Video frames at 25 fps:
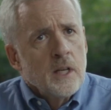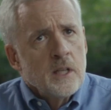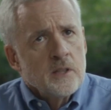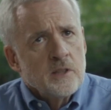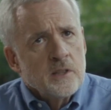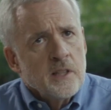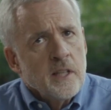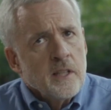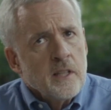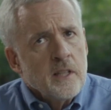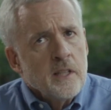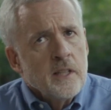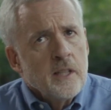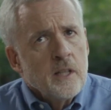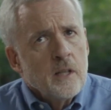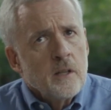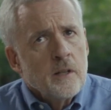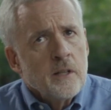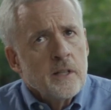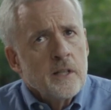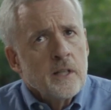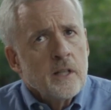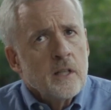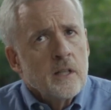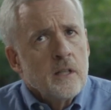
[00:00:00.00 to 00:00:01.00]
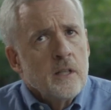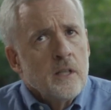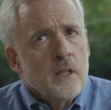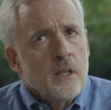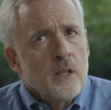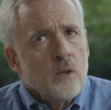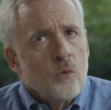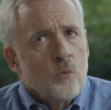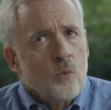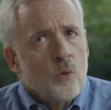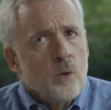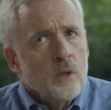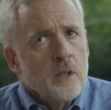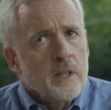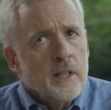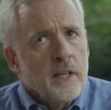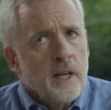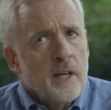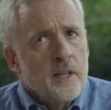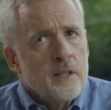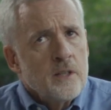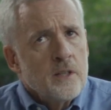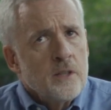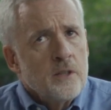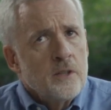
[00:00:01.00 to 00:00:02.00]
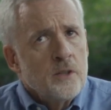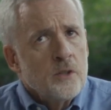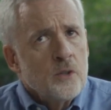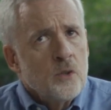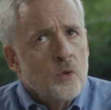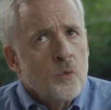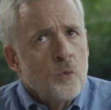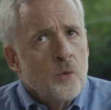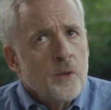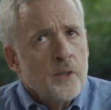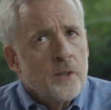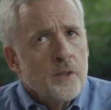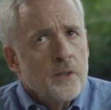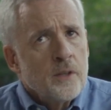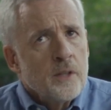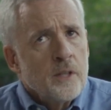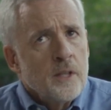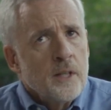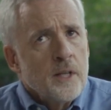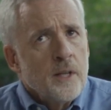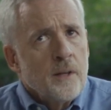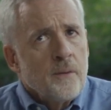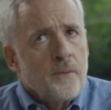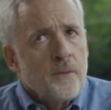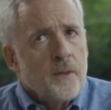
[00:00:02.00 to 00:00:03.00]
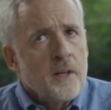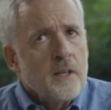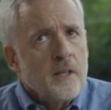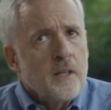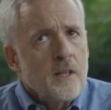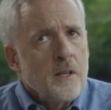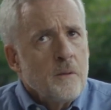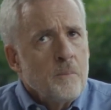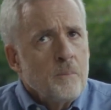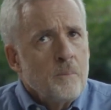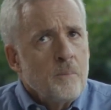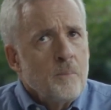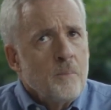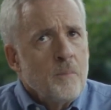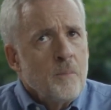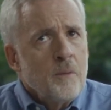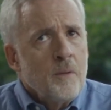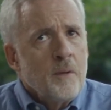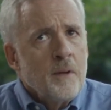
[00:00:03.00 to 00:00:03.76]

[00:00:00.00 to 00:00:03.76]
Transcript: A second area really had to do with thinking